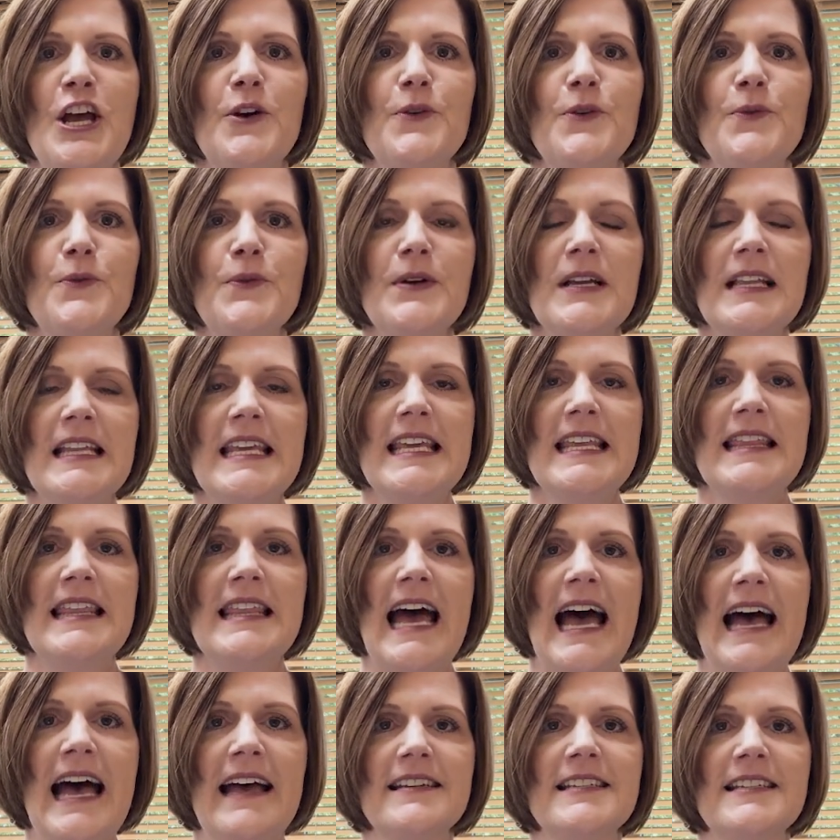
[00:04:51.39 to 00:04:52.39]
Really
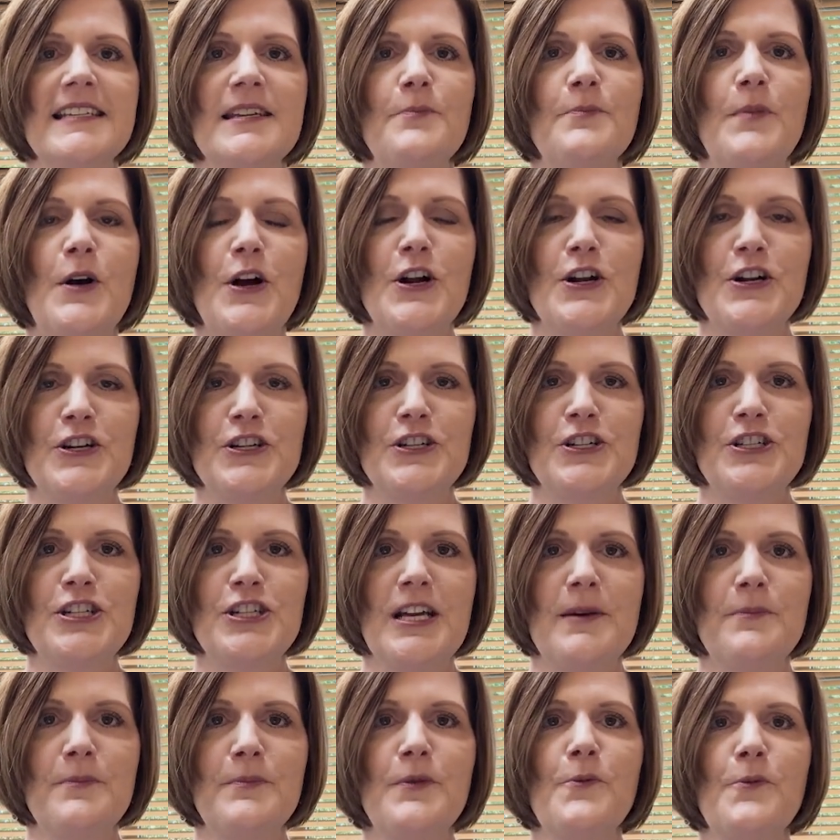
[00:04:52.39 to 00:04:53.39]
that
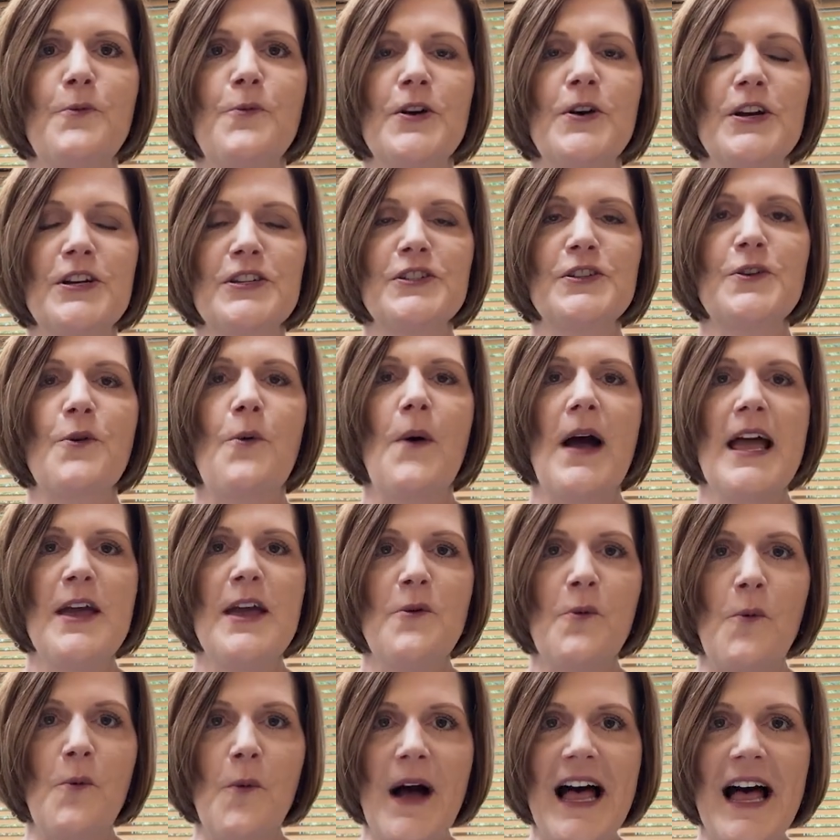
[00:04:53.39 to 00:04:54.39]
partnership works
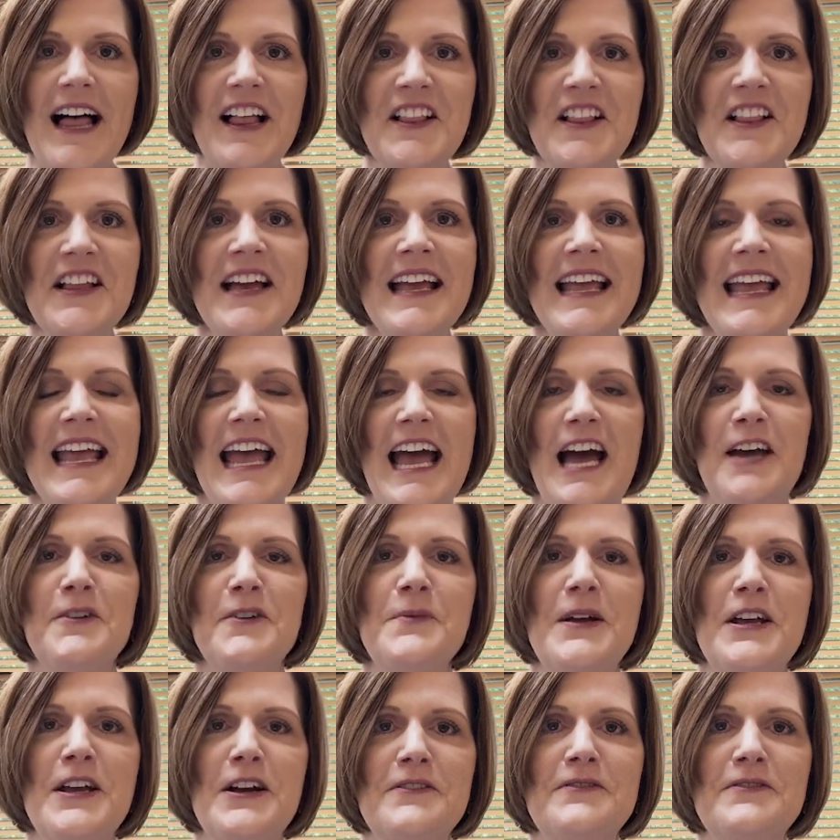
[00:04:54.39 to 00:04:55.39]
quite well and
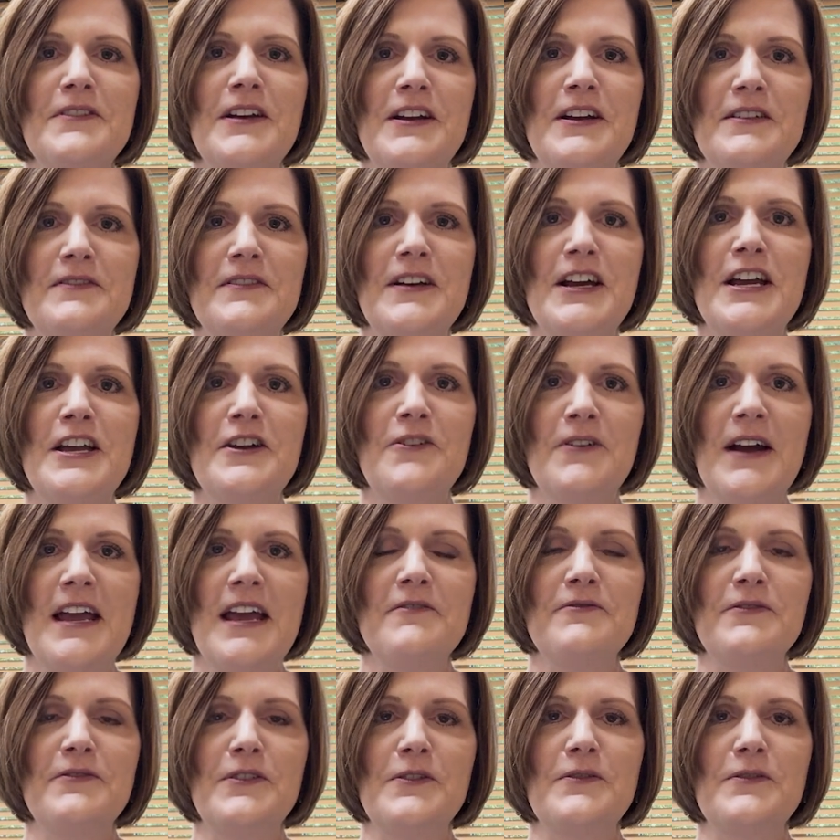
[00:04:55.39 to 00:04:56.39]
we are very, very
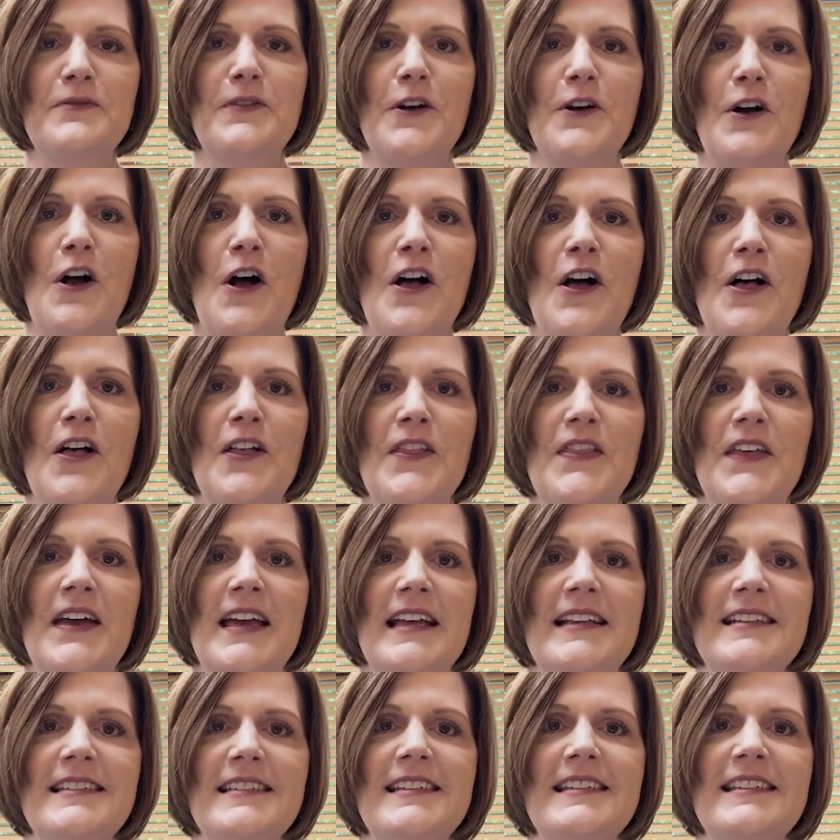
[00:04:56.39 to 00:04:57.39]
grateful for all
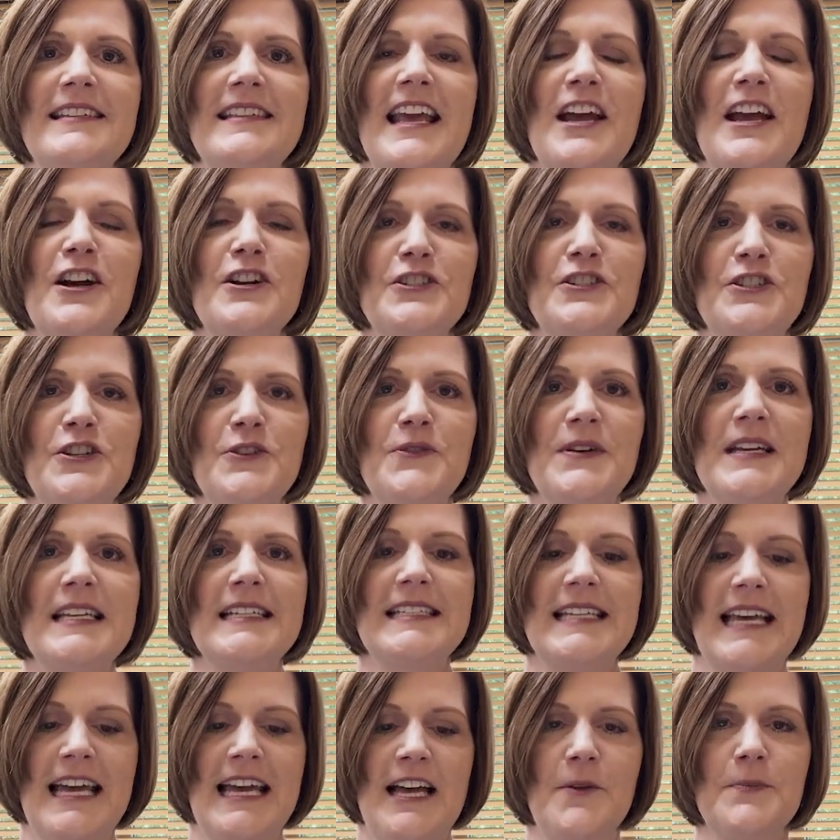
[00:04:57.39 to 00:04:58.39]
that they are doing
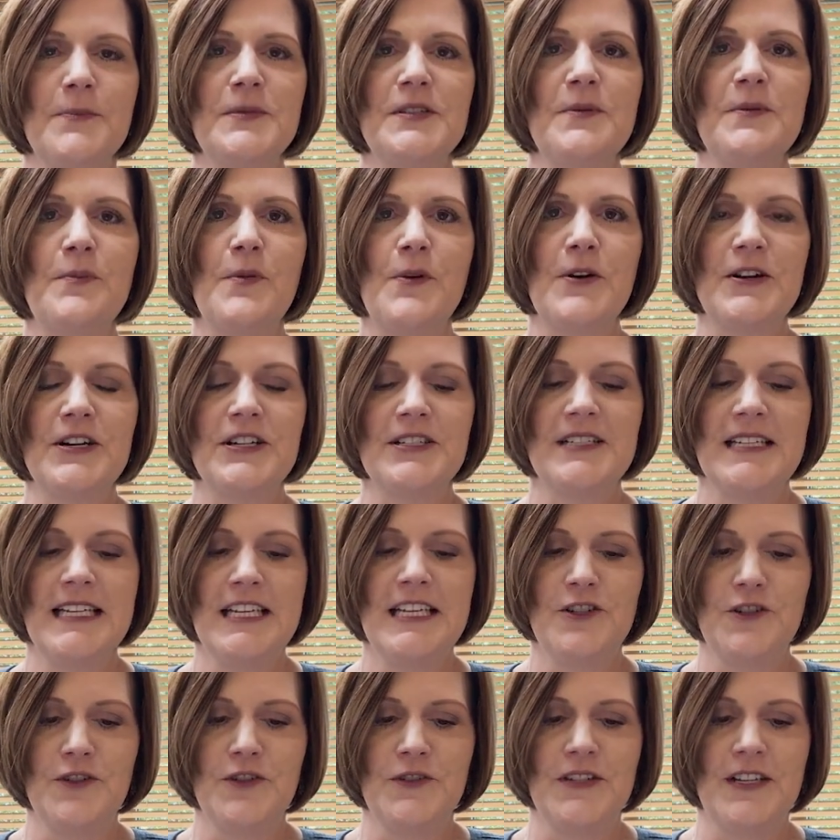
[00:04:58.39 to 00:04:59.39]
to help support our
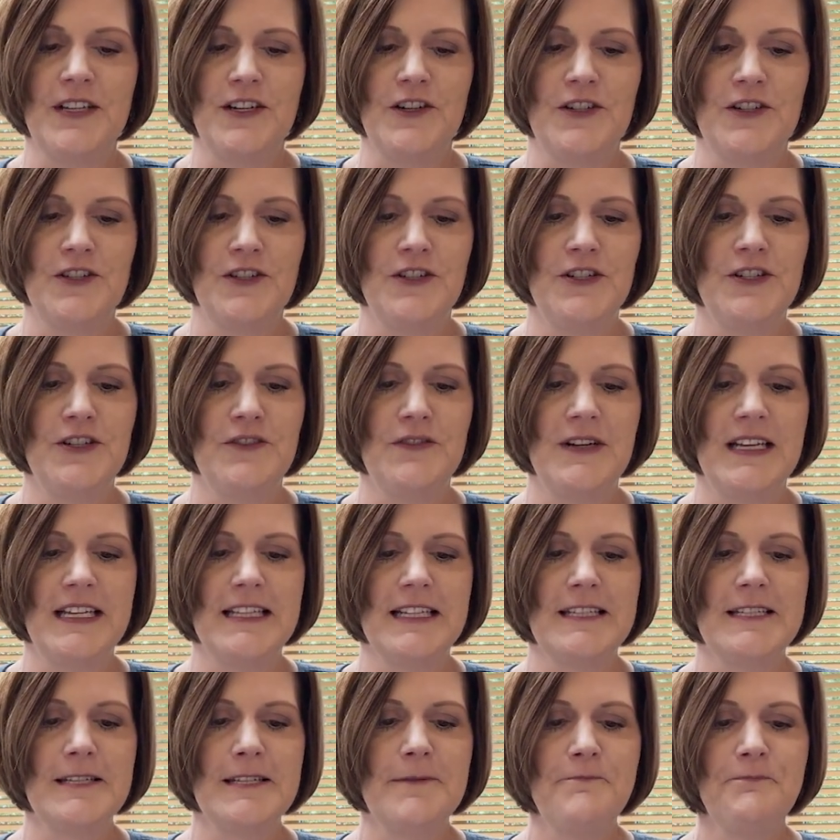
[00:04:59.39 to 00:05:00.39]
teachers and our
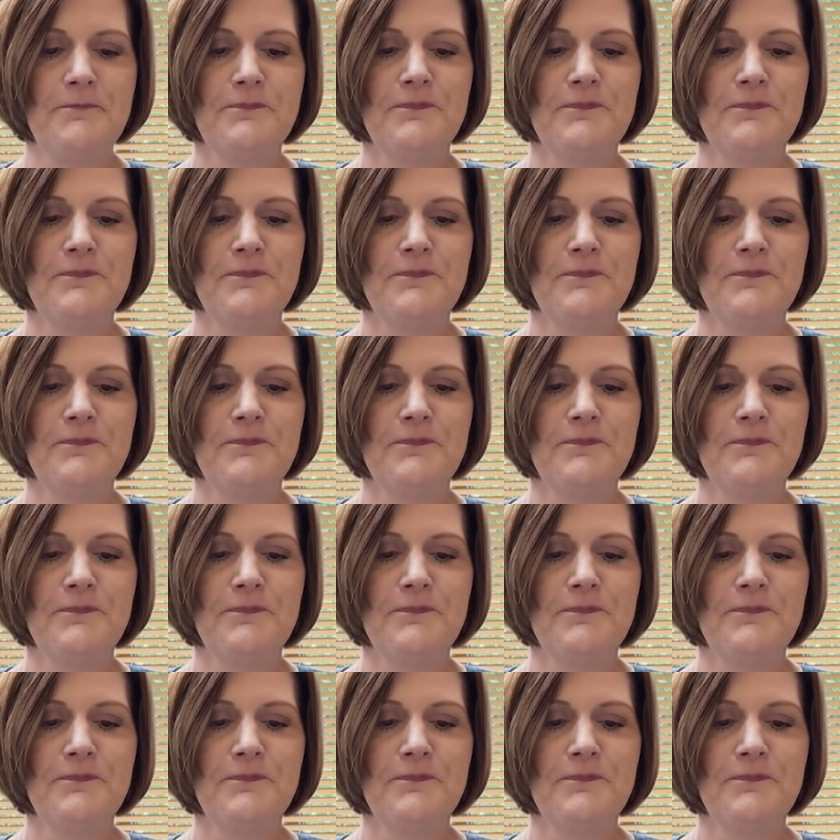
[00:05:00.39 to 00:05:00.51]
students.